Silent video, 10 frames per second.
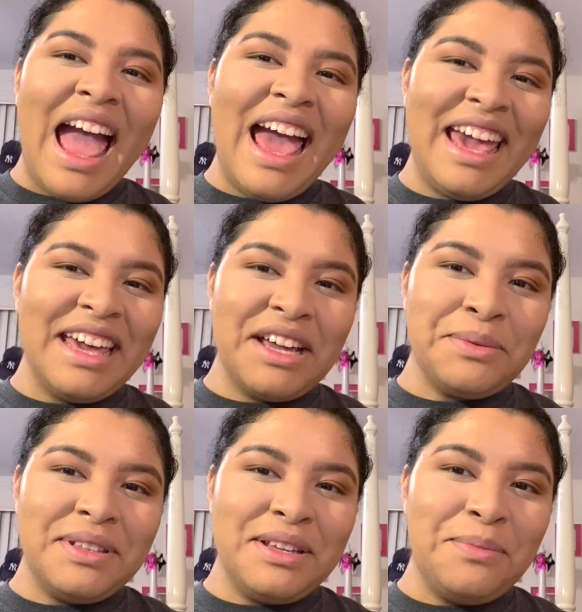Hey
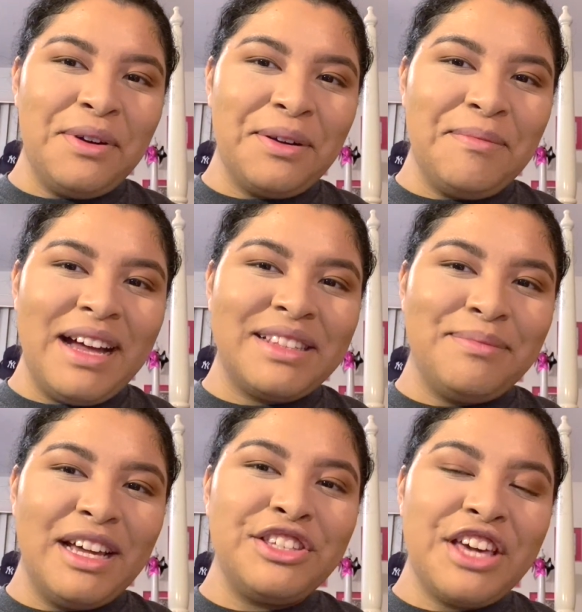guys, what's up? Welcome back
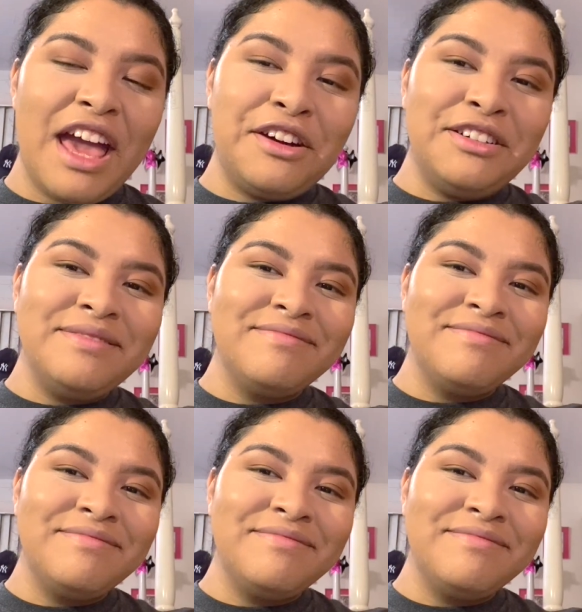to my channel.